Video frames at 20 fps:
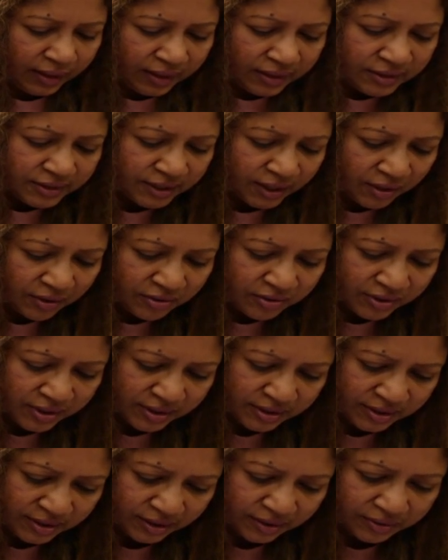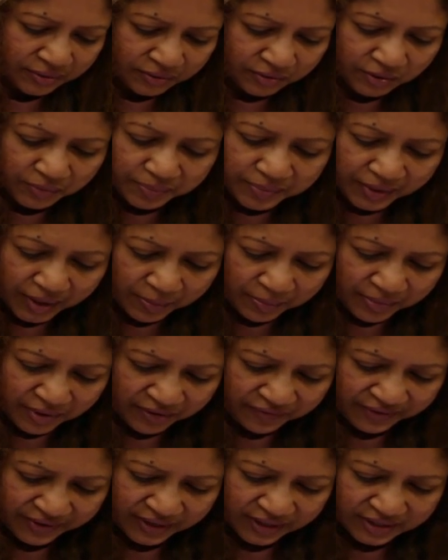Down as a group, number
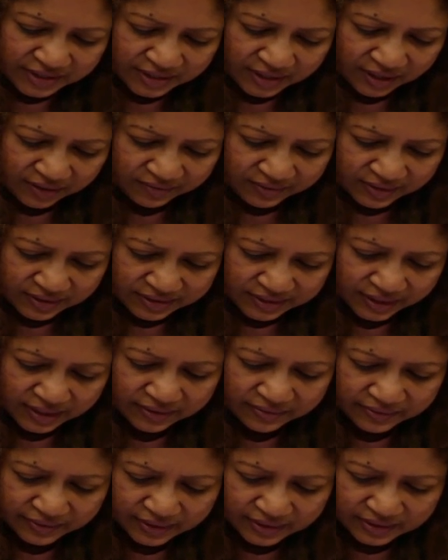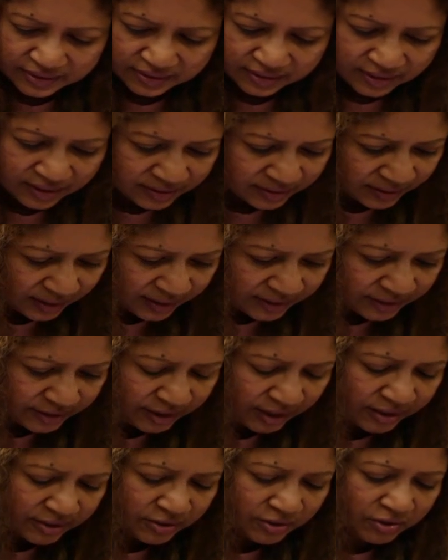of energy levels increases. It
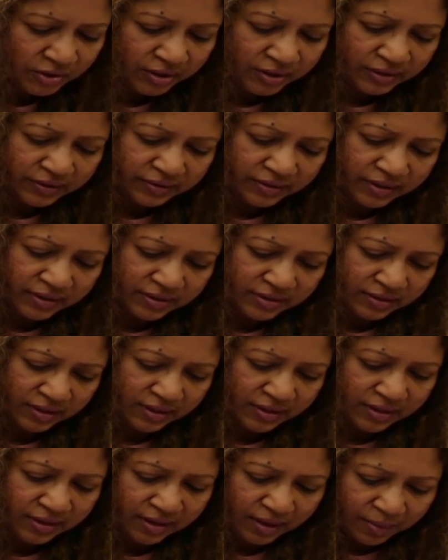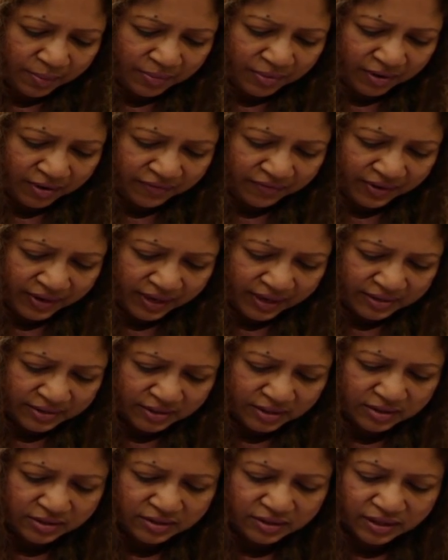tends to increase in the number of
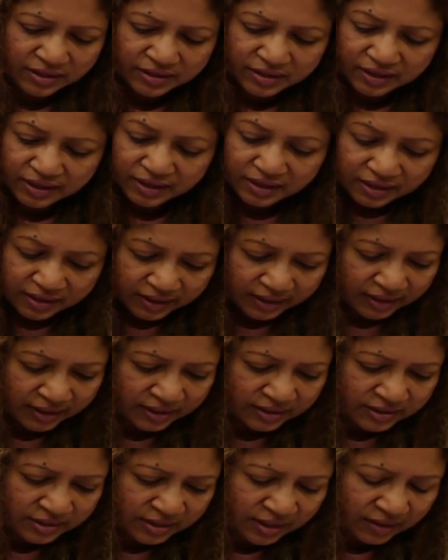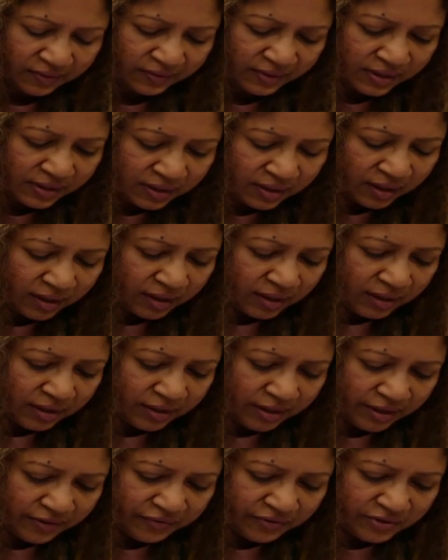electrons in the inner energy level.
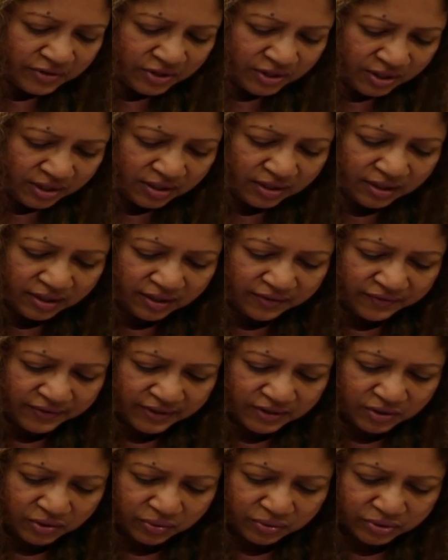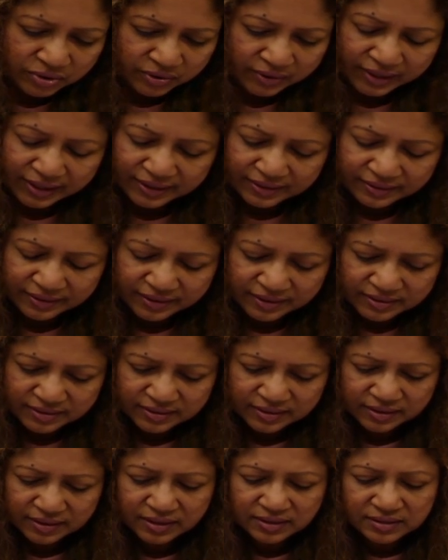Therefore, shielding effect also
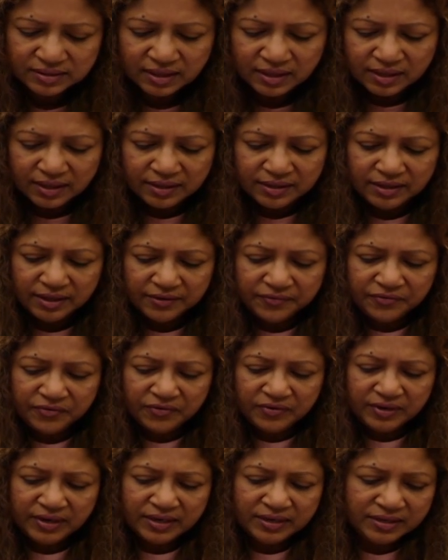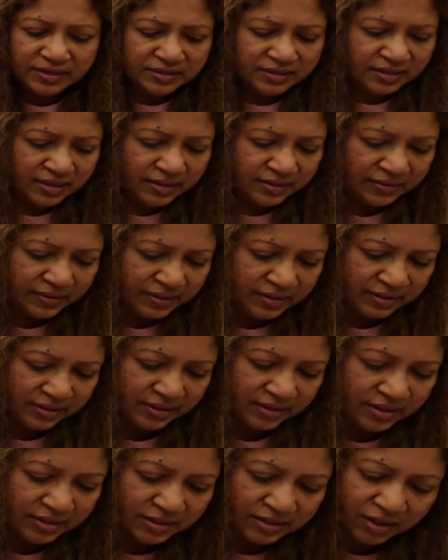increases. Therefore, radius
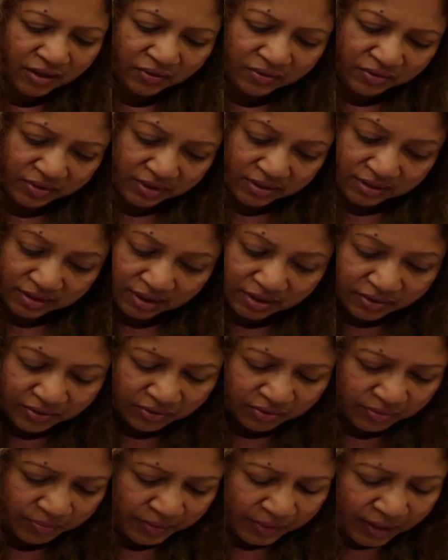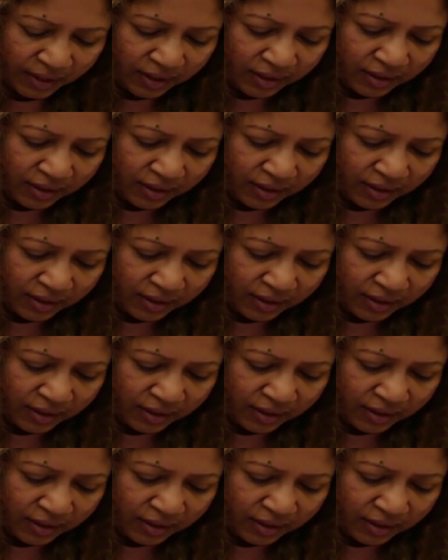increases downwards a group.